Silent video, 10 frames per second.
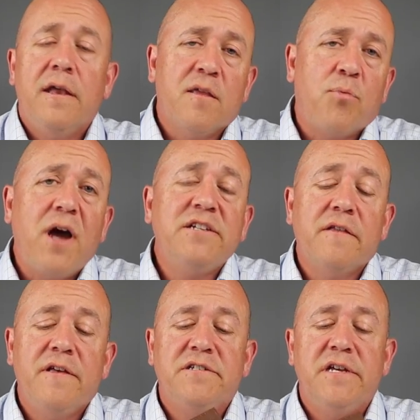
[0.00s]
Now the price
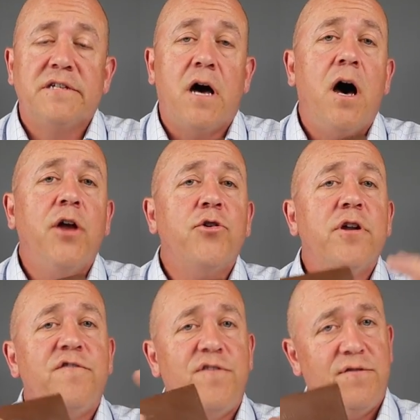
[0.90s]
on this is
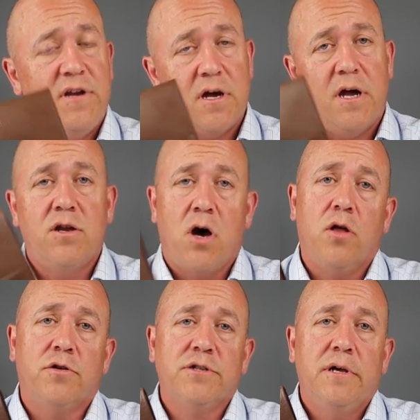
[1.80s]

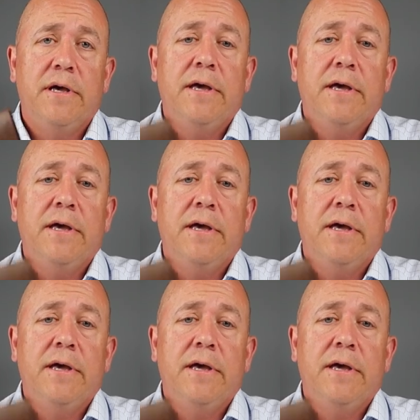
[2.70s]
$159.